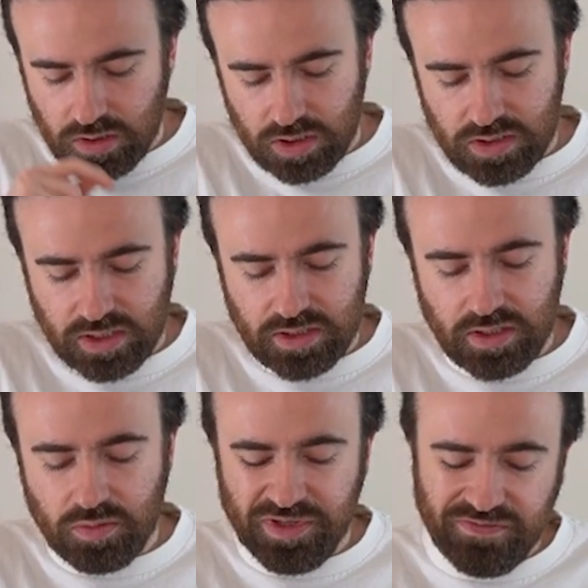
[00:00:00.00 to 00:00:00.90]
because
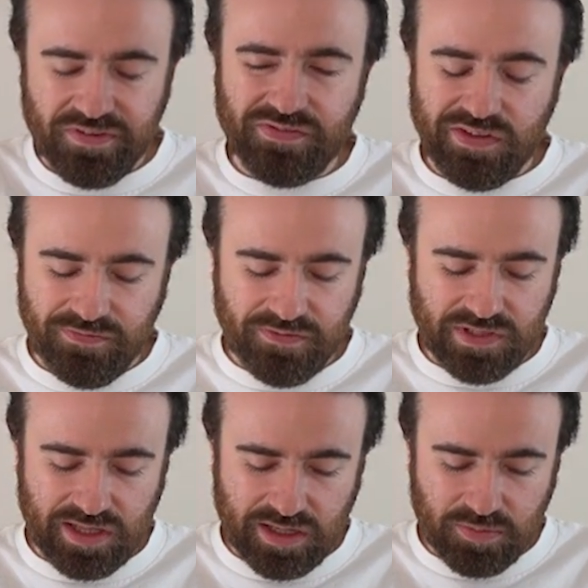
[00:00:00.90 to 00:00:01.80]
it'll be a
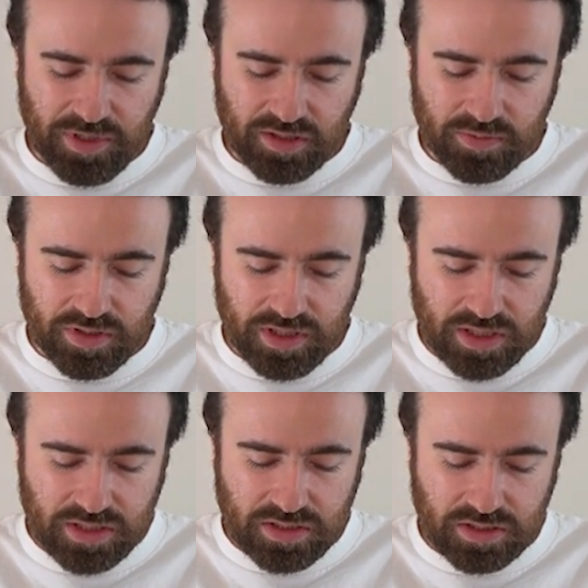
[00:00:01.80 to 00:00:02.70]
50-50 there, depending on where it
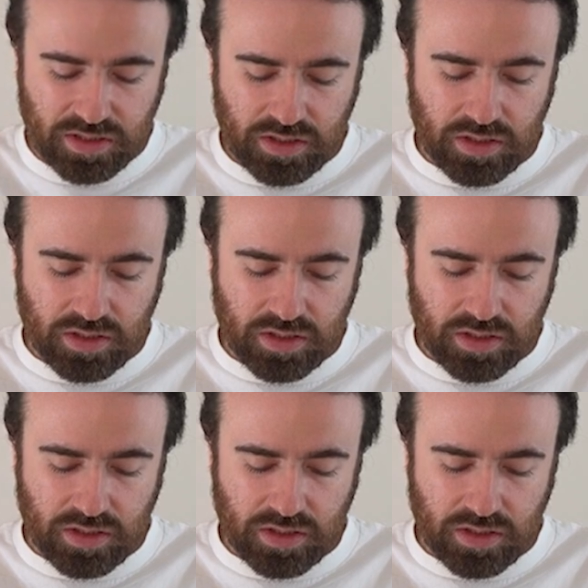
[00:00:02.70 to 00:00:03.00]
is.